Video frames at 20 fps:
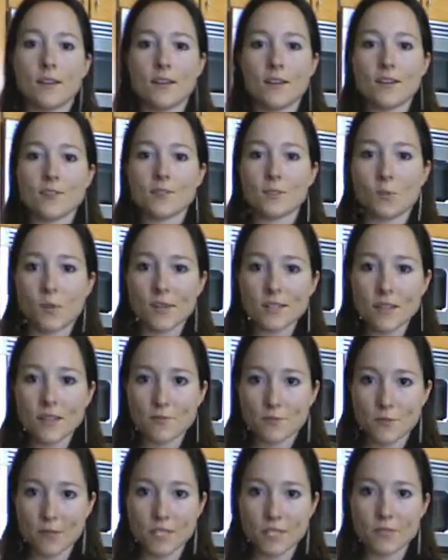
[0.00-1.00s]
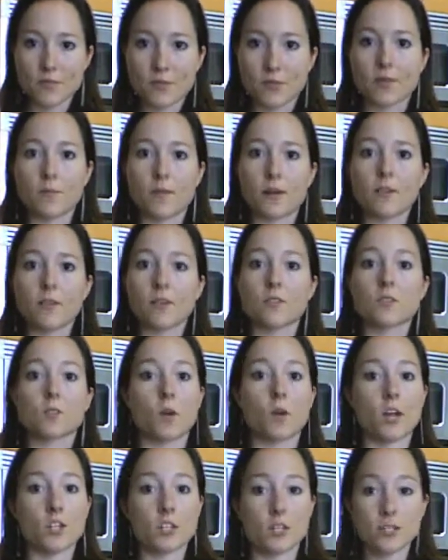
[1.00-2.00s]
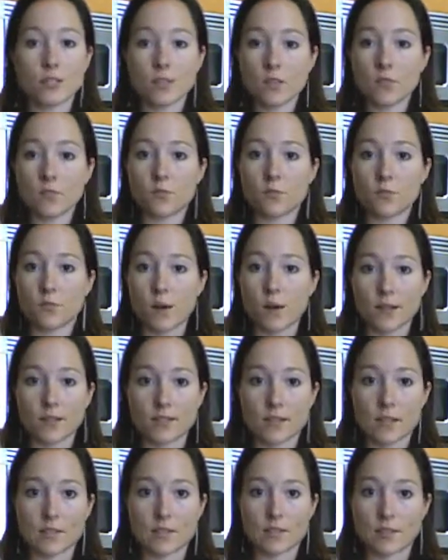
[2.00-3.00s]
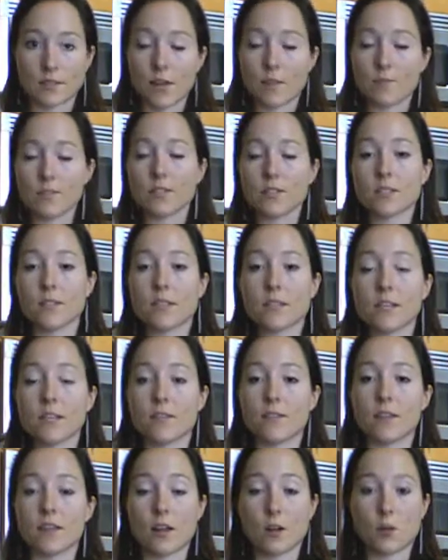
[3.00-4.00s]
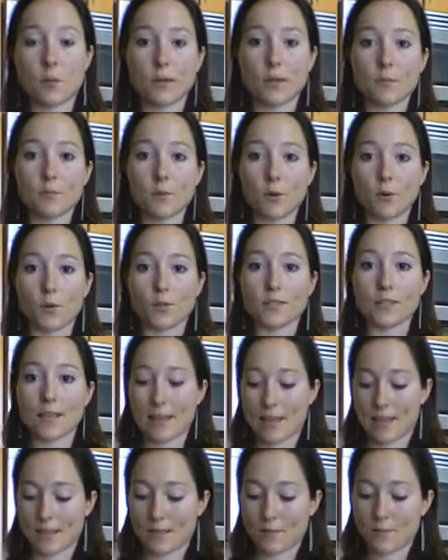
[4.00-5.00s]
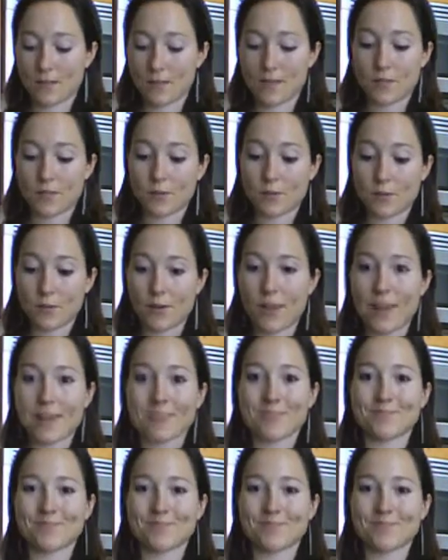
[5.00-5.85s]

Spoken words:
So once I've transferred the butternut squash into the food processor, I'm just going to give it a quick pulse and then begin to puree.